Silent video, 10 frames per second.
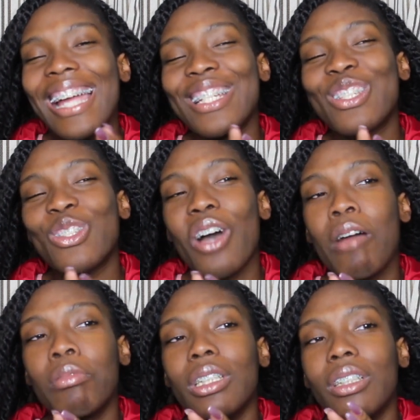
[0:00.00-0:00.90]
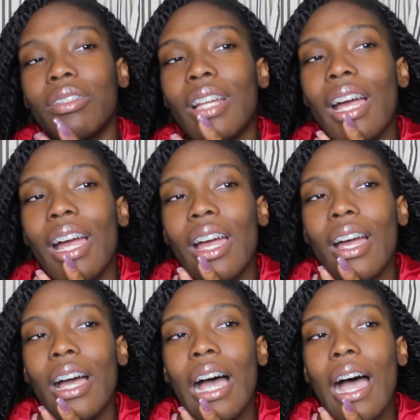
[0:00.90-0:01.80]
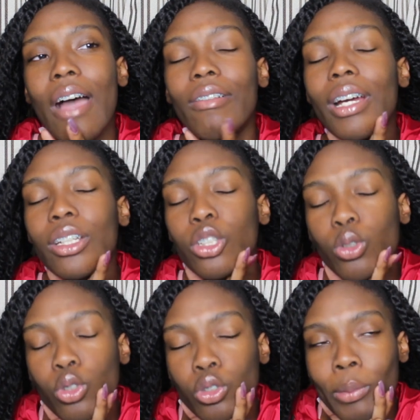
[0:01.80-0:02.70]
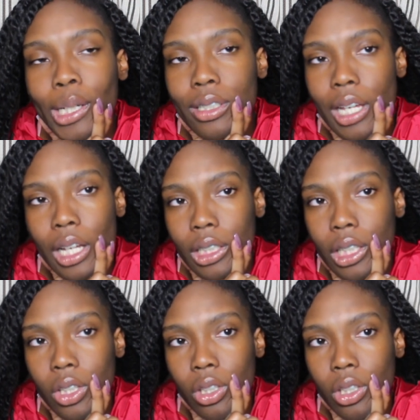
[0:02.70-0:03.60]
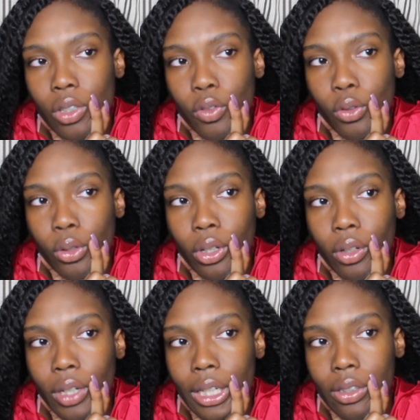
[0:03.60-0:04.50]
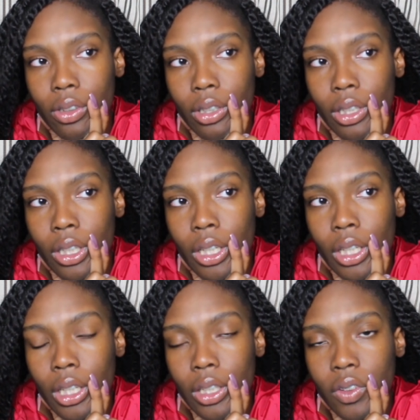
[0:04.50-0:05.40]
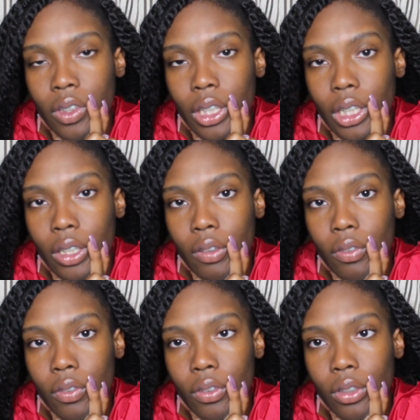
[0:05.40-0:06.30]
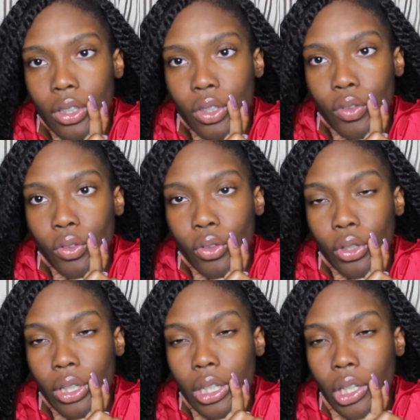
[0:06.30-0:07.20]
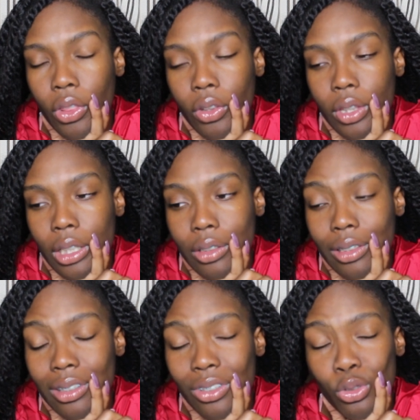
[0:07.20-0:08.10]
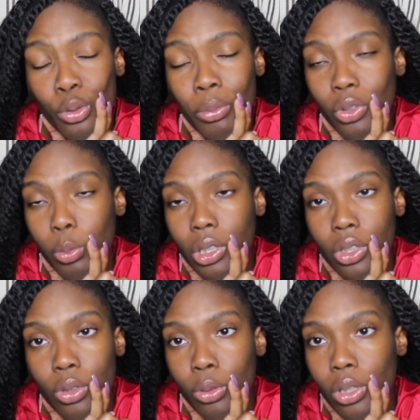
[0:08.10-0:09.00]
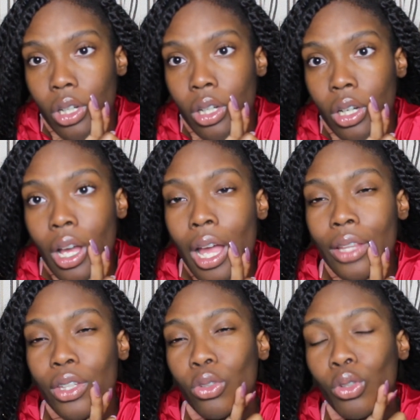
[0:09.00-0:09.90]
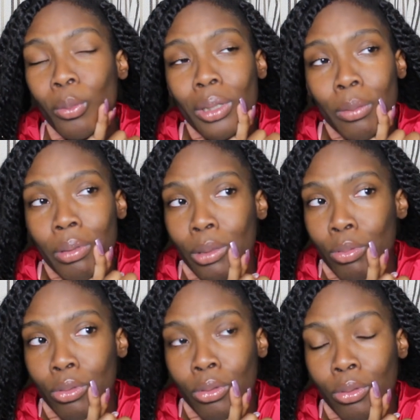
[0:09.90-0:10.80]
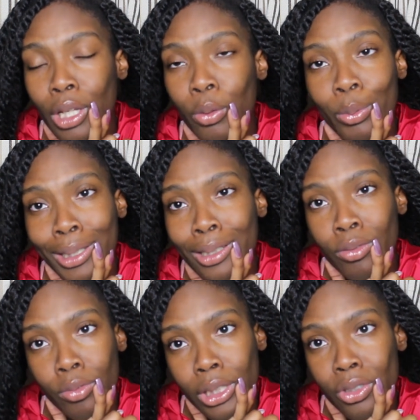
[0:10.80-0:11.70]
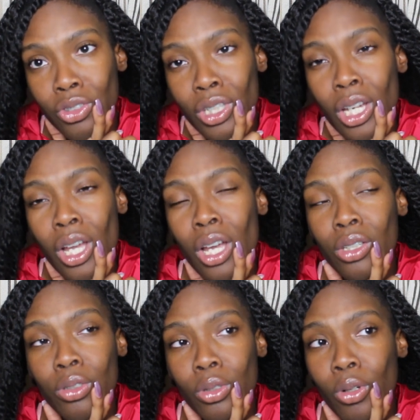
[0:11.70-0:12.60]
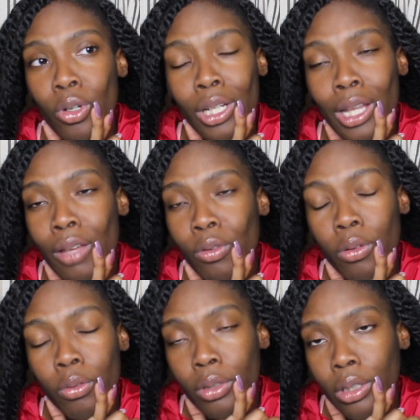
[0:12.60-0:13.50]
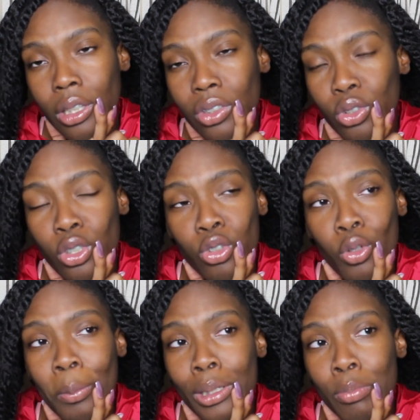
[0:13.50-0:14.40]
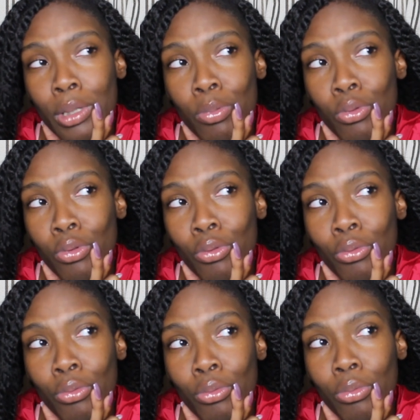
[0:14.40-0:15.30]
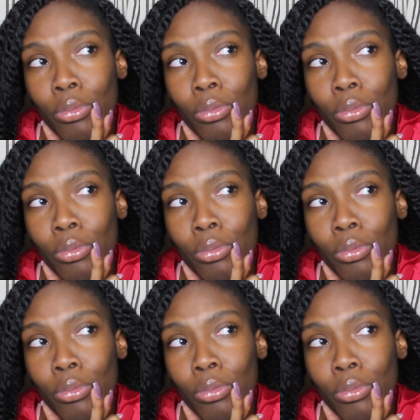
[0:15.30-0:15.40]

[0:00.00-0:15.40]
And so I believe that I rather use my talents for Christ instead of for other things, because there's so much we can do, y'all. There's so many people that we can reach, you know, on a level of realness. There's so many people who